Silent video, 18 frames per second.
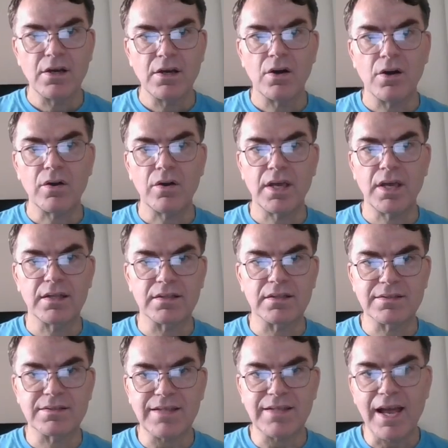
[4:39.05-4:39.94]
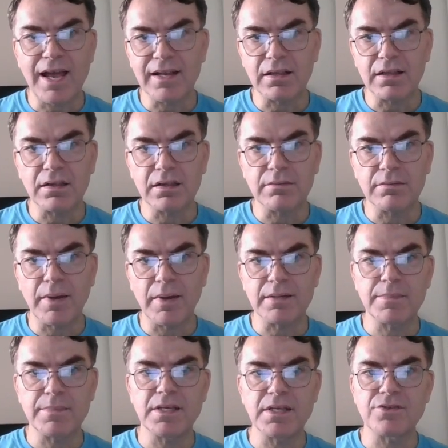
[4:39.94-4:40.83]
okay, the title
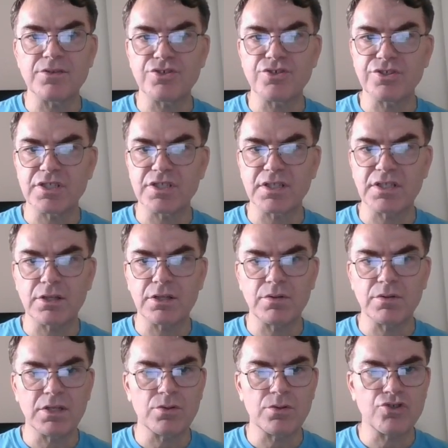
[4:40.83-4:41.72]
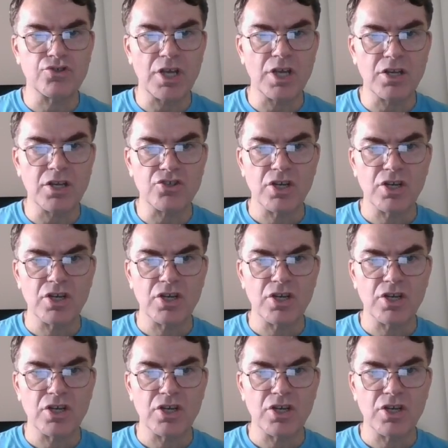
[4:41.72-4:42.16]
might be interesting that you need to change.